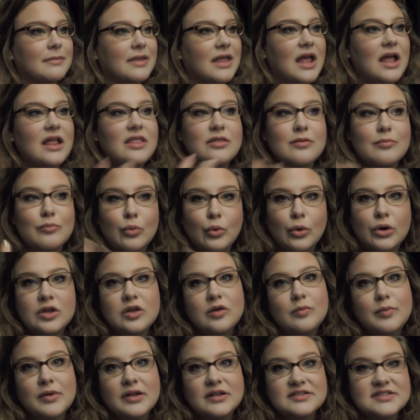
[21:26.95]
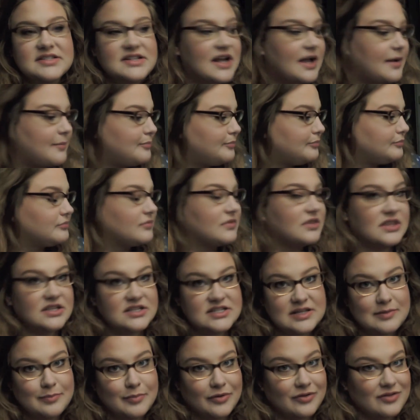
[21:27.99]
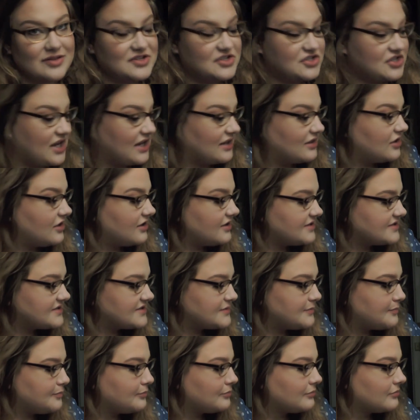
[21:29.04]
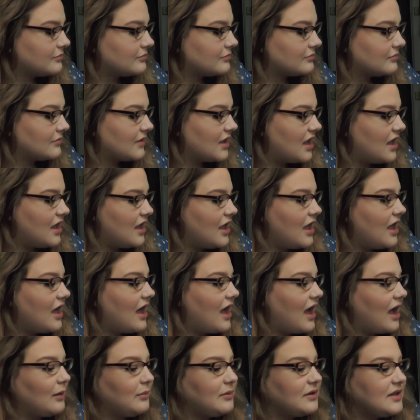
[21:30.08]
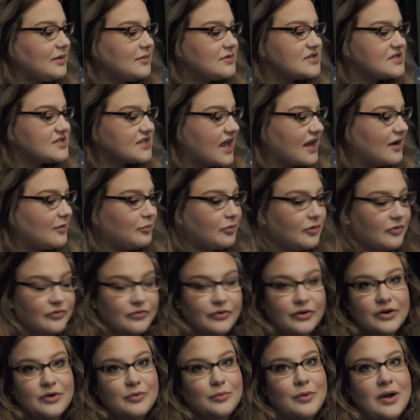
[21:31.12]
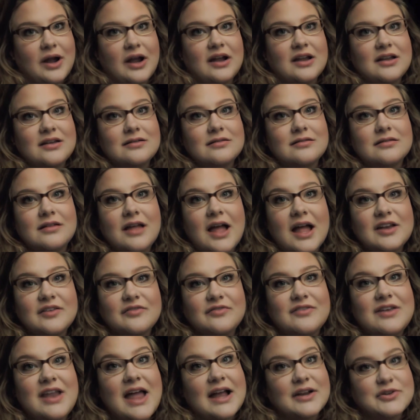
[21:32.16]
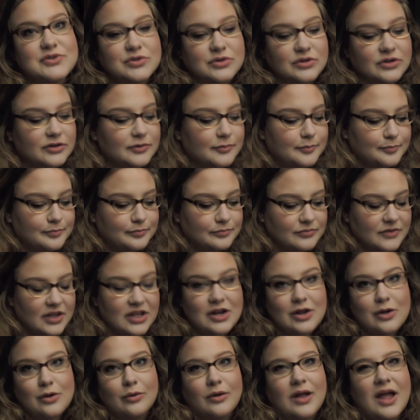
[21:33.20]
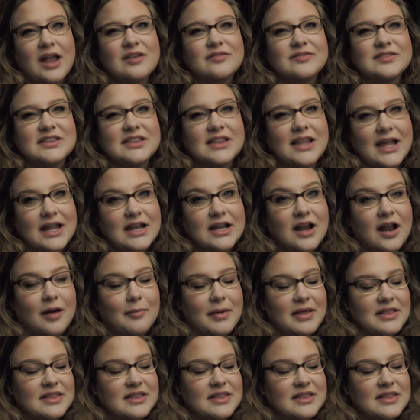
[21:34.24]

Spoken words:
And the more you build it up, the deeper the shade looks. I really just kind of prefer to wear it kind of natural, you know, kind of light on my